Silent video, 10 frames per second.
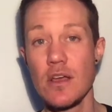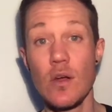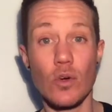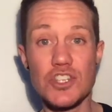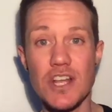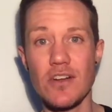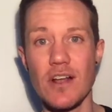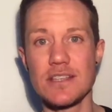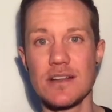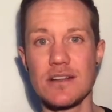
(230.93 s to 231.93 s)
or gender
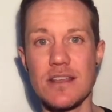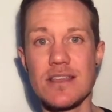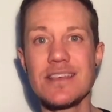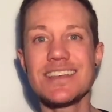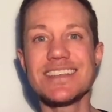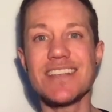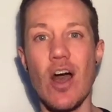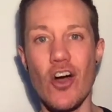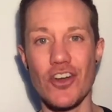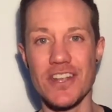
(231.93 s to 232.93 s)
identity is
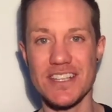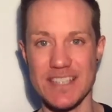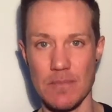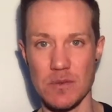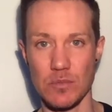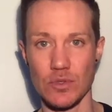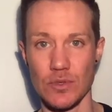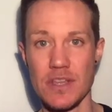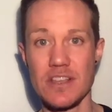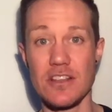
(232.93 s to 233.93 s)
unacceptable
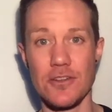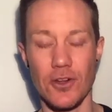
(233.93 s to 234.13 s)
in your